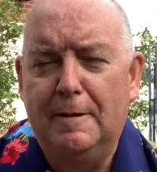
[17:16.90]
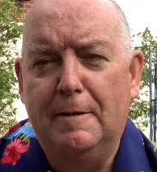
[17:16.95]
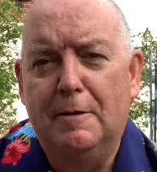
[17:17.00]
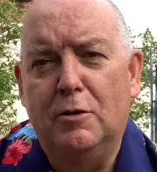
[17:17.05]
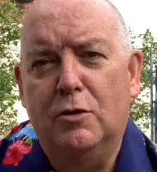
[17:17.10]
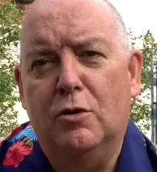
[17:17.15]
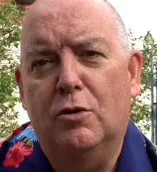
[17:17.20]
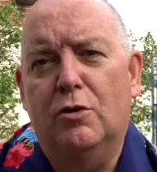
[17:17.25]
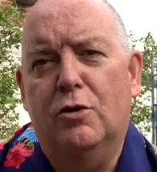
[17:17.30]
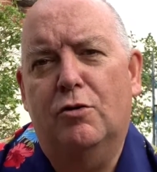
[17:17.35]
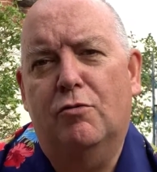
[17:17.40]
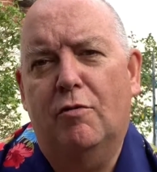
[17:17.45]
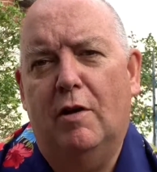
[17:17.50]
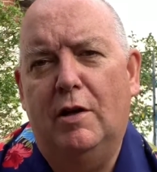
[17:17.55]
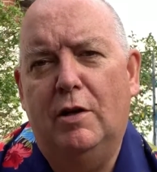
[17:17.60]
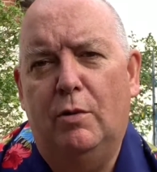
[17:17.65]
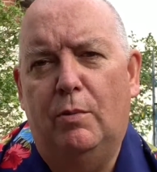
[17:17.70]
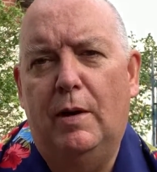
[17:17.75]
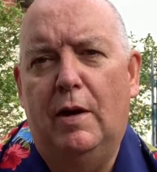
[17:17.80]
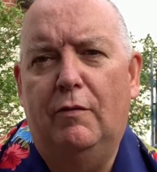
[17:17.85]
So just ride
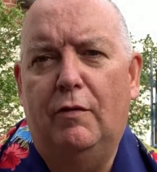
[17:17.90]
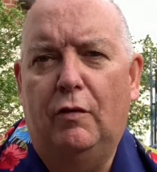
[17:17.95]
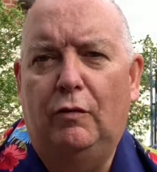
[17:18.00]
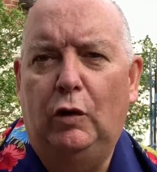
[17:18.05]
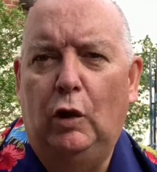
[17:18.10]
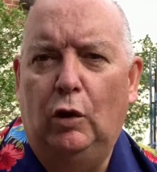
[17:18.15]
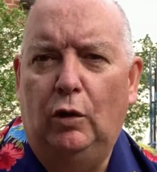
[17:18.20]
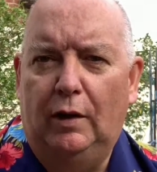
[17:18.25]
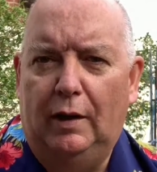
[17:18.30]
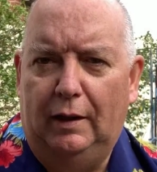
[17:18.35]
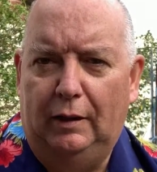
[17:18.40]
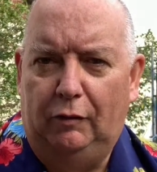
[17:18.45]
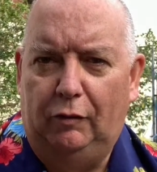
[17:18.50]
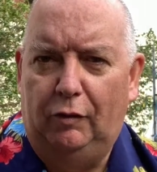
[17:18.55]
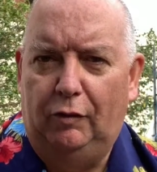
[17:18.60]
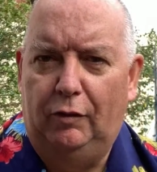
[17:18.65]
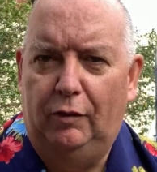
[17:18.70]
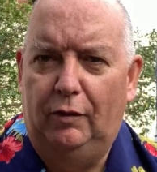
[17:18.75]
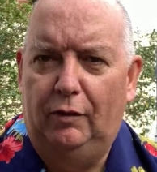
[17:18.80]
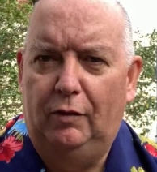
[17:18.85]
a wave of your
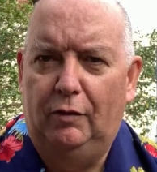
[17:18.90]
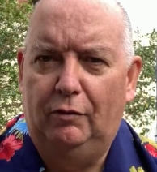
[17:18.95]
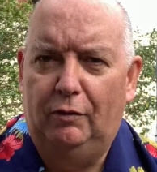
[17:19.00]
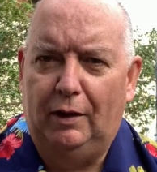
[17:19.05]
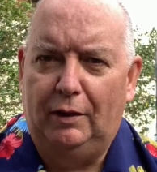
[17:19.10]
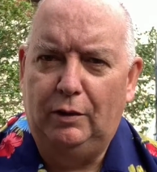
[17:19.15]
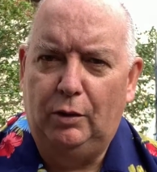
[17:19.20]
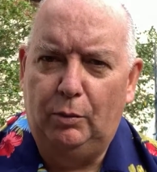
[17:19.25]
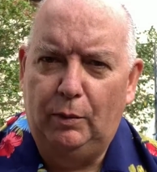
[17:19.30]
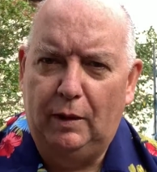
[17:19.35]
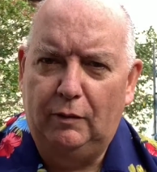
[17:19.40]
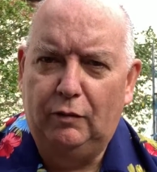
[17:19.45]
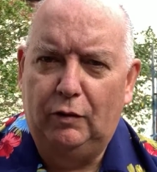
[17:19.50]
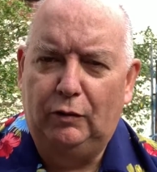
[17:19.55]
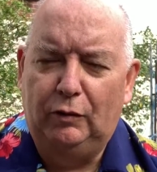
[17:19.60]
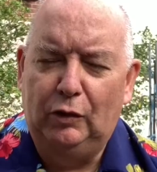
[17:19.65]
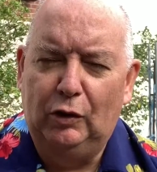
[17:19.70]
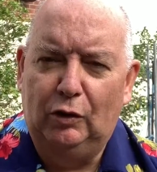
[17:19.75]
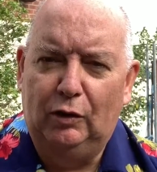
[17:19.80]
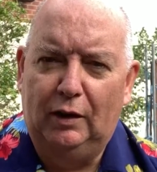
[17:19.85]
life. Ride a wave of
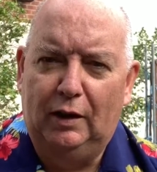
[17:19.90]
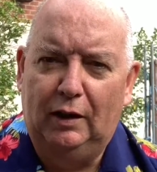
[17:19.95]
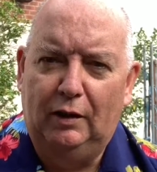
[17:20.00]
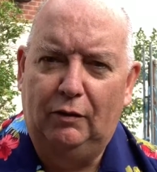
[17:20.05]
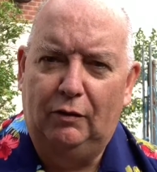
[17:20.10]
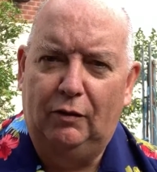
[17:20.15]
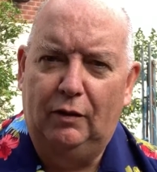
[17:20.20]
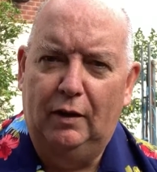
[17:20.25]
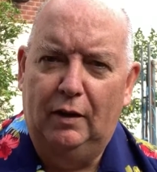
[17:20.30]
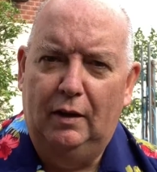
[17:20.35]
your life.